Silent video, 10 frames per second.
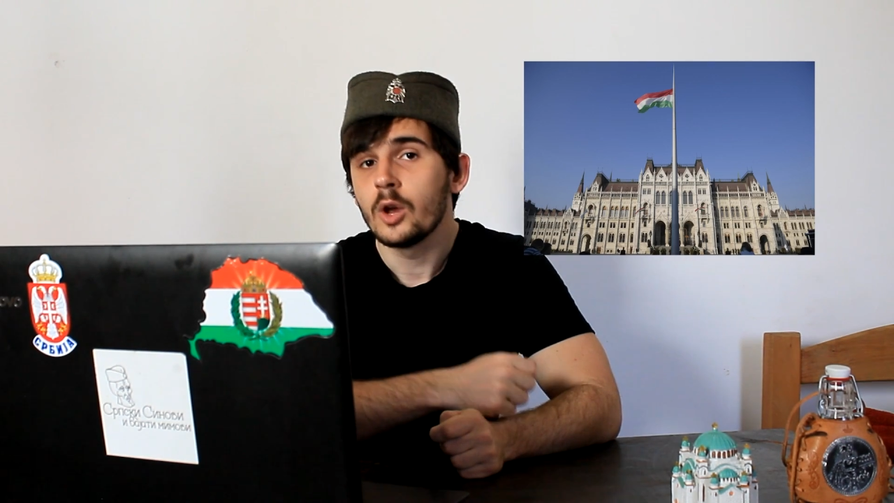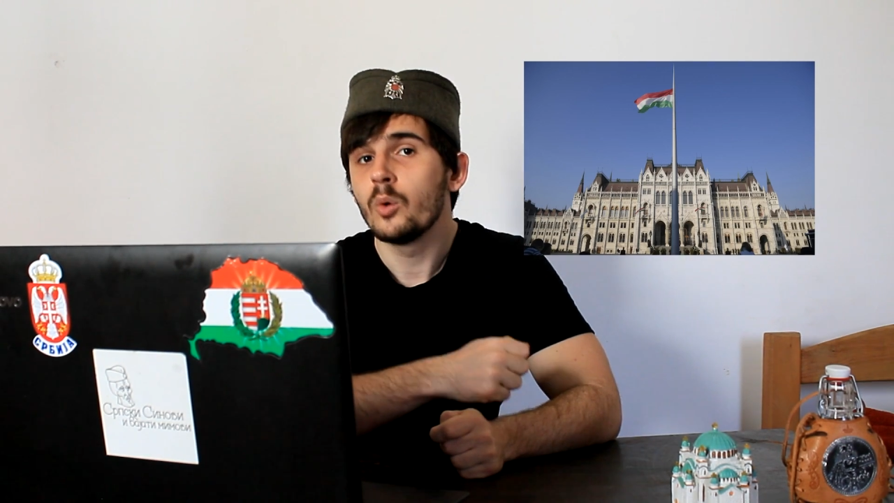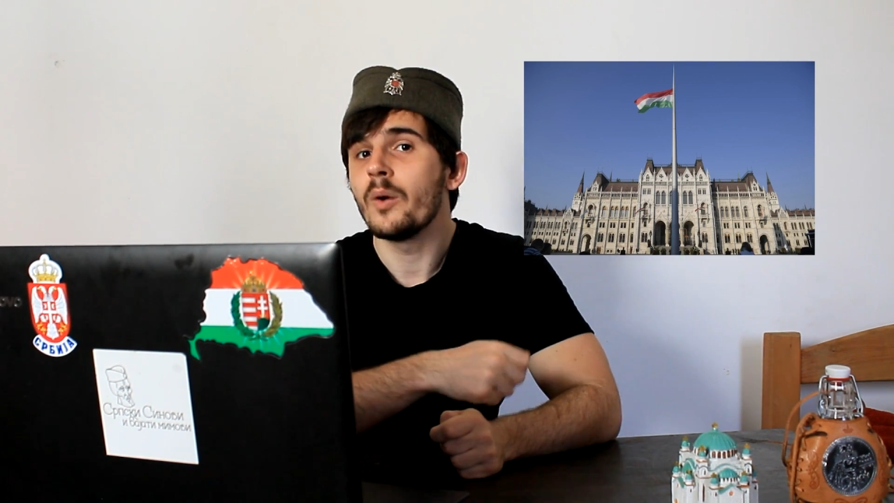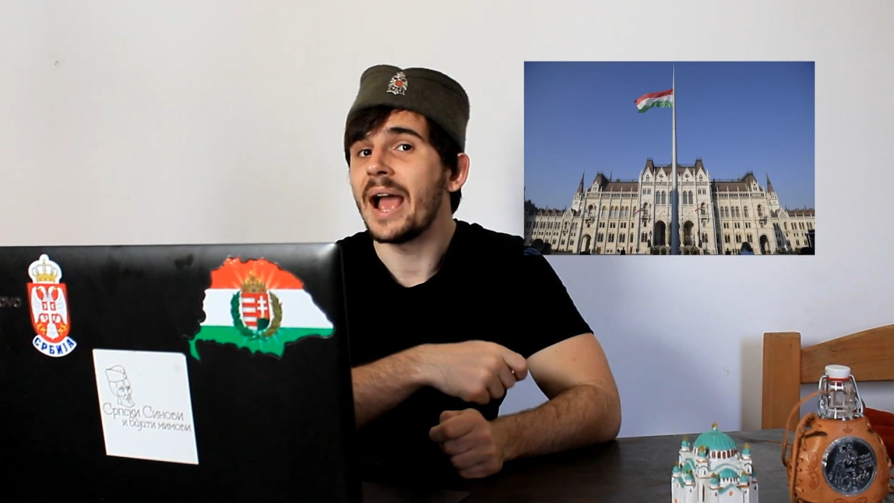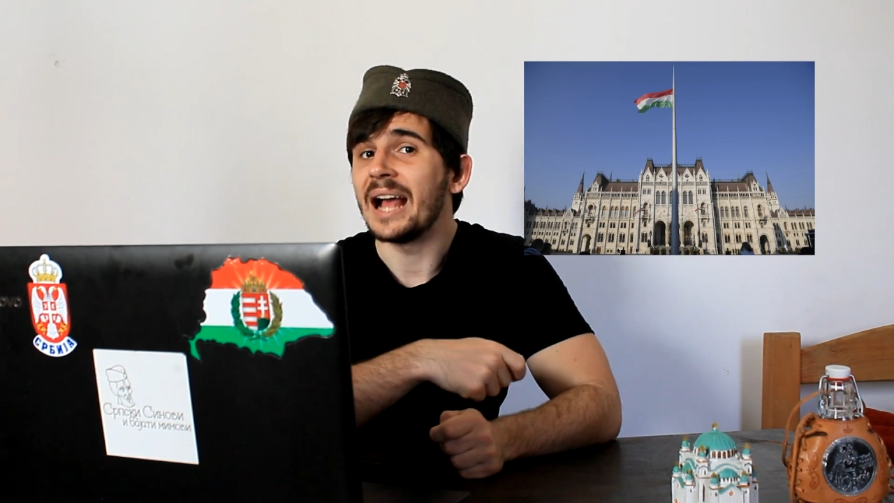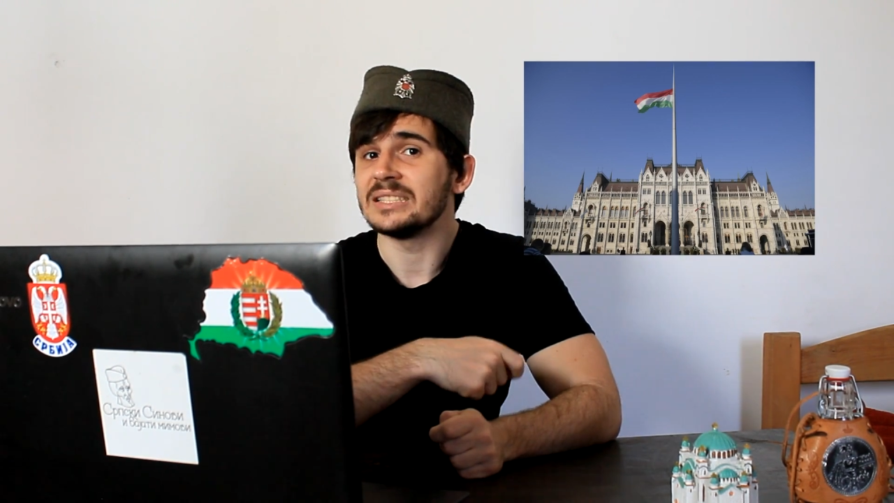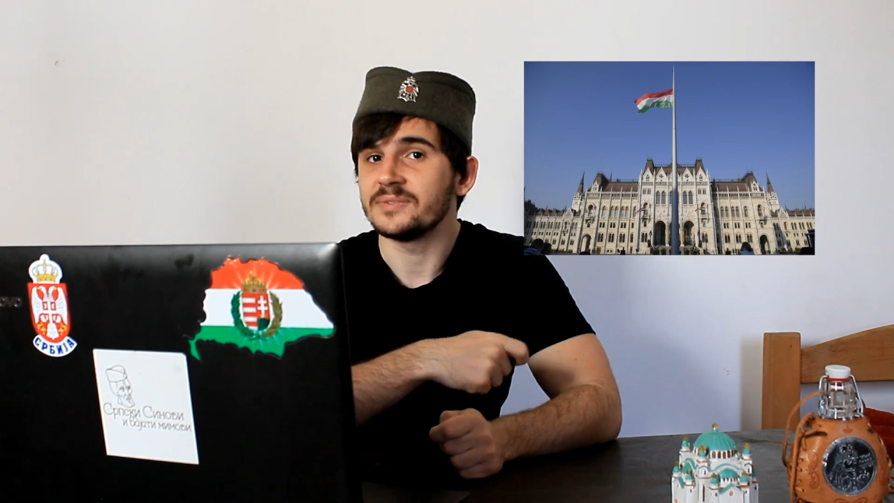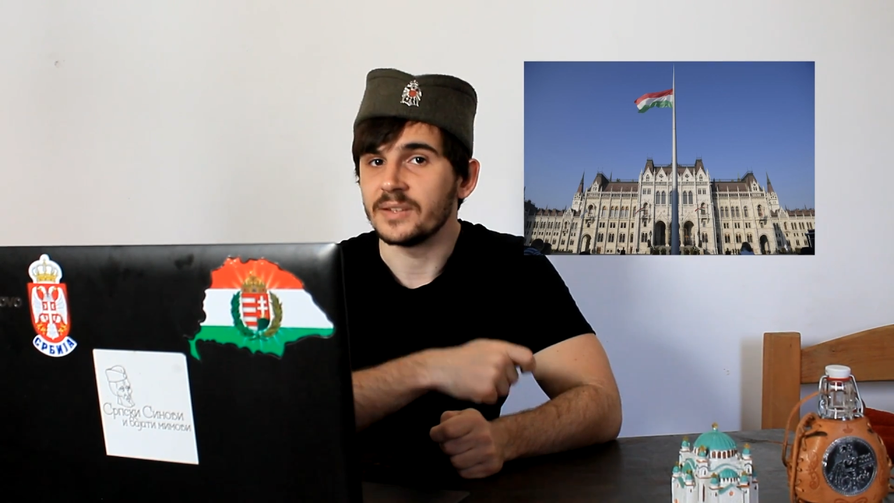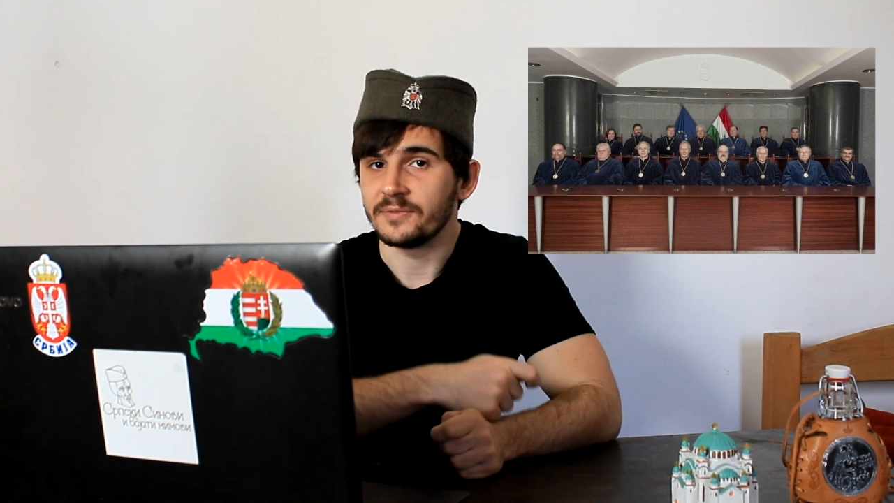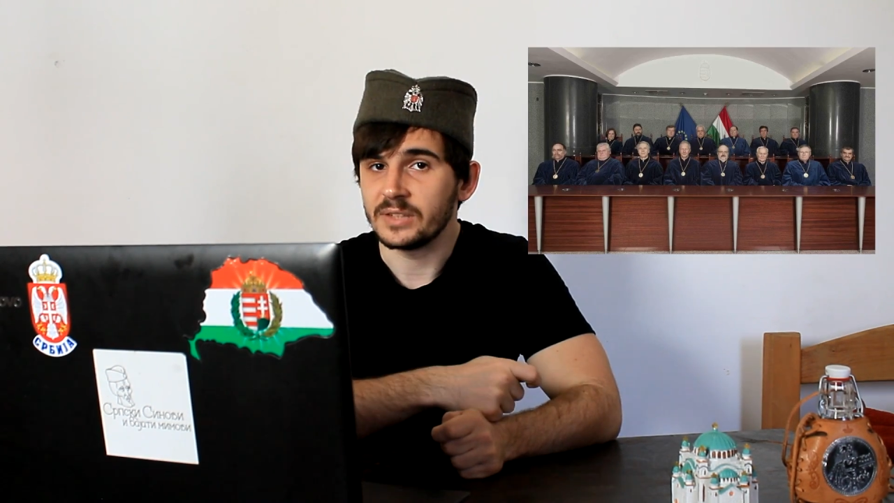who has
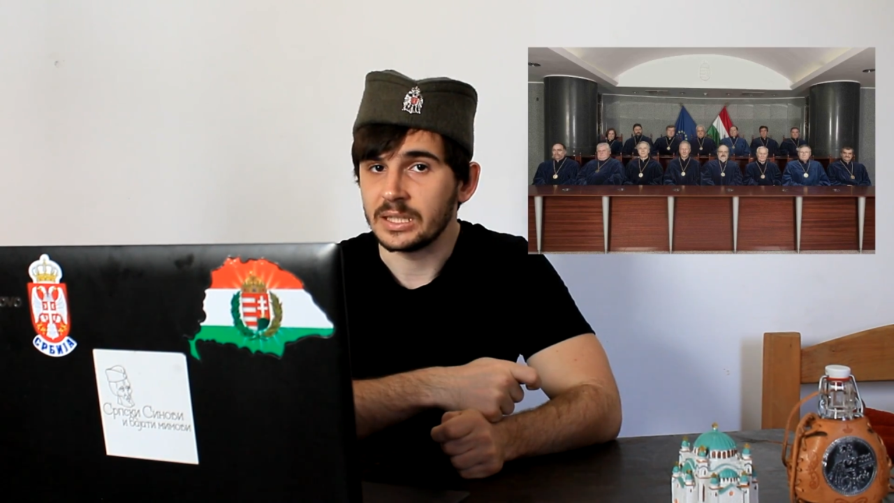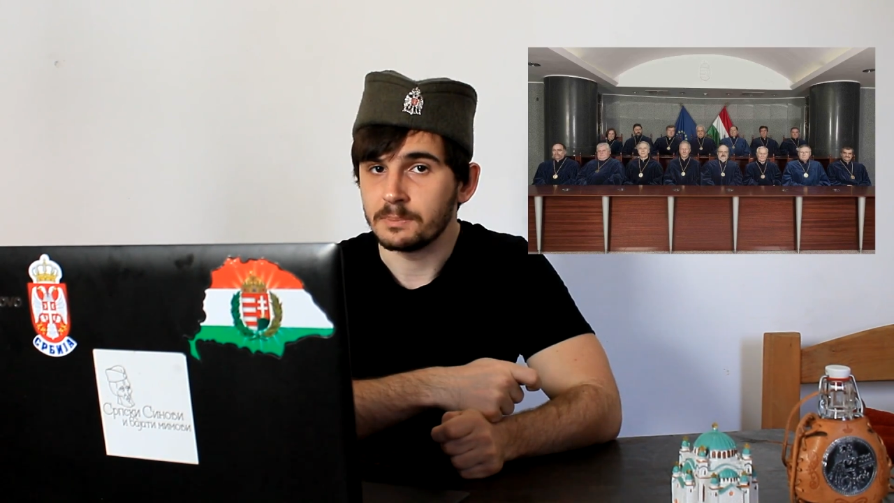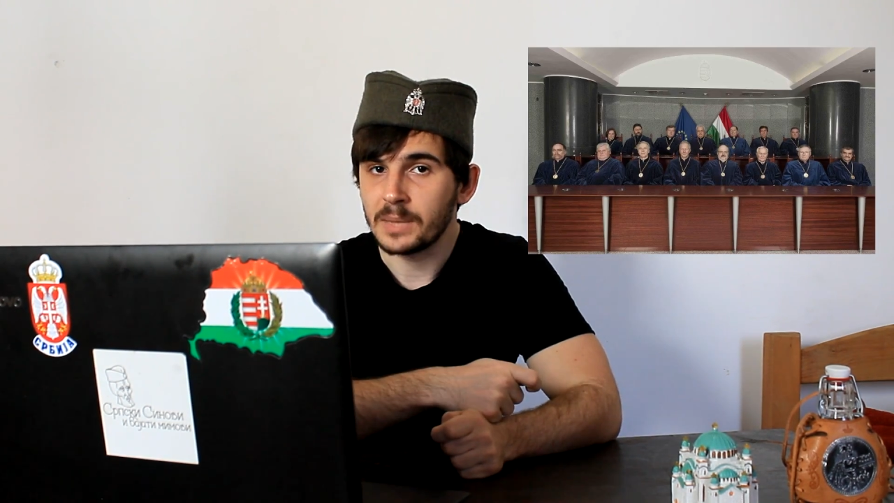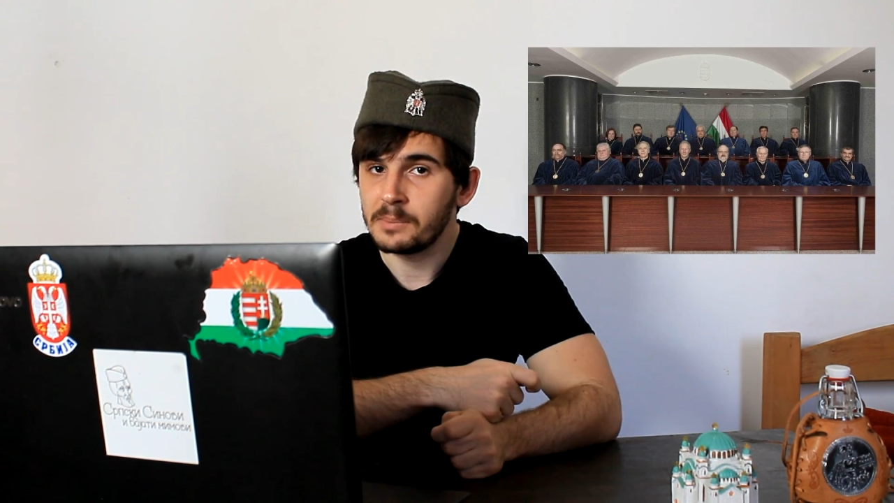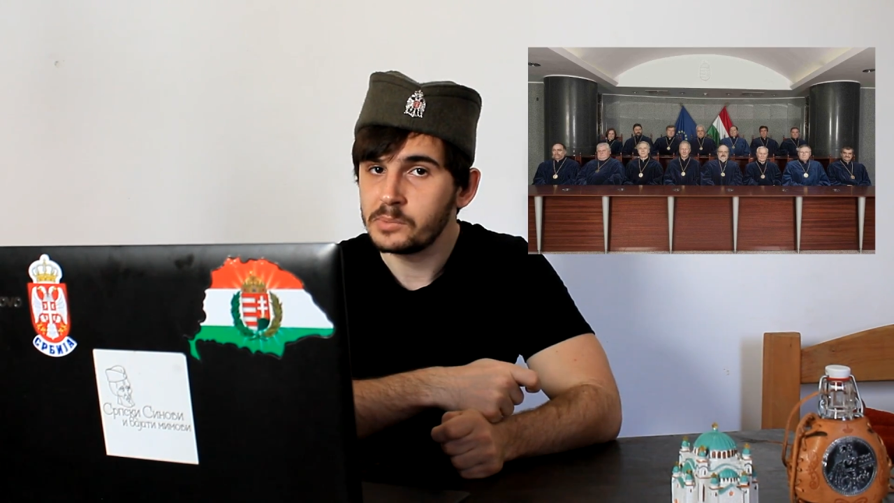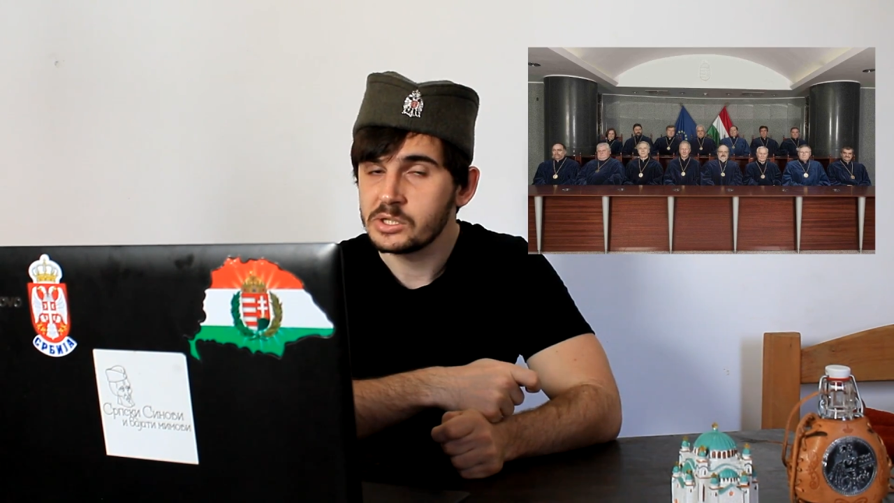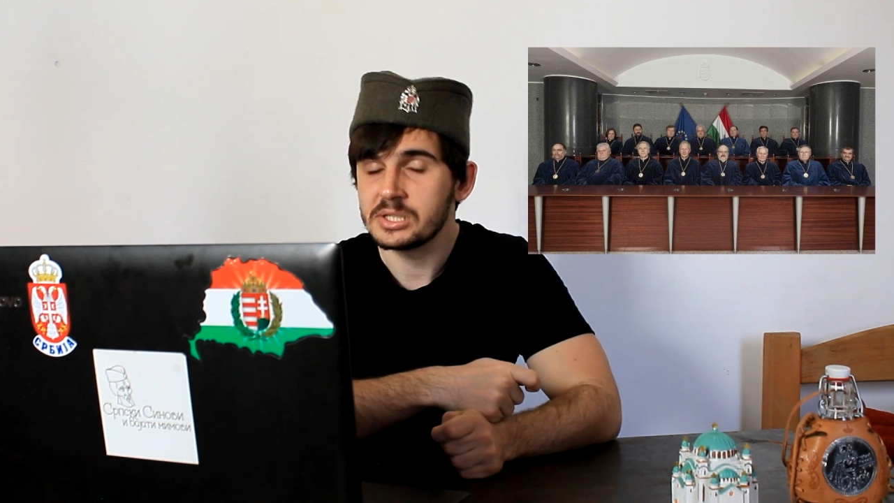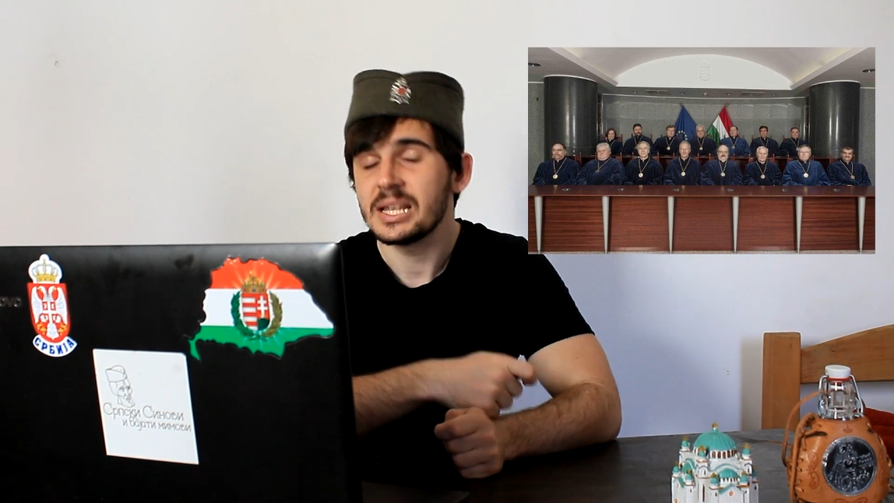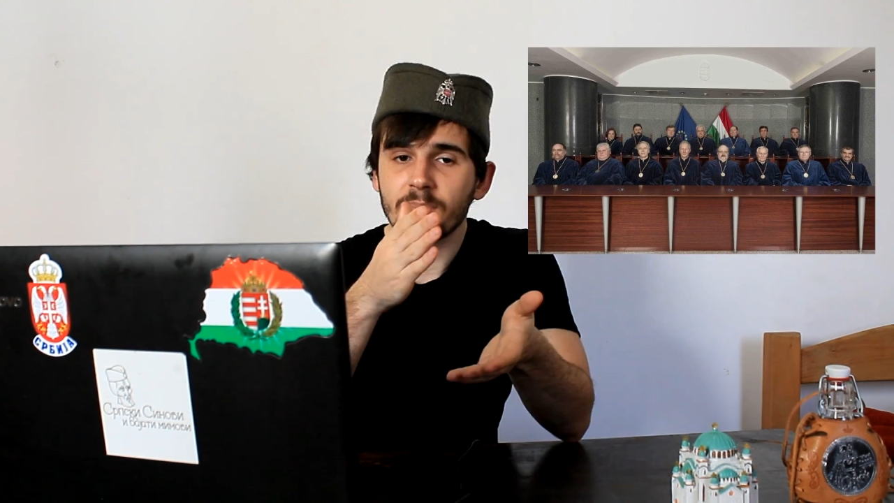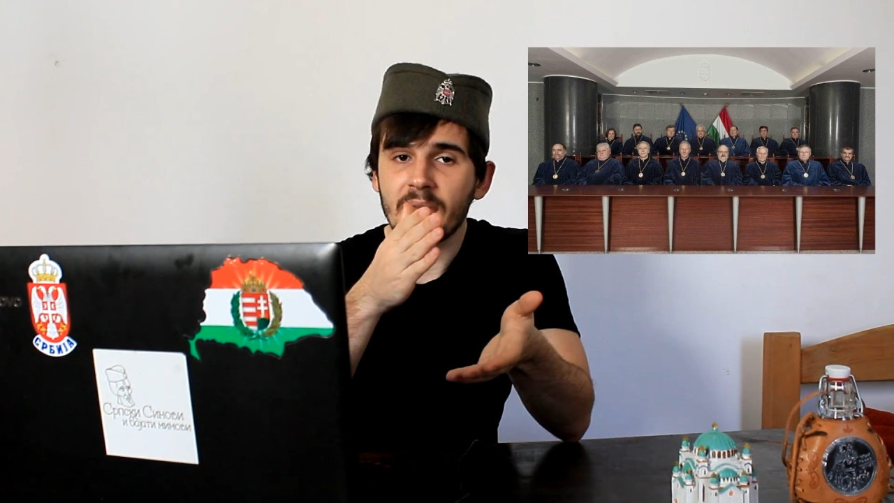fifteen members,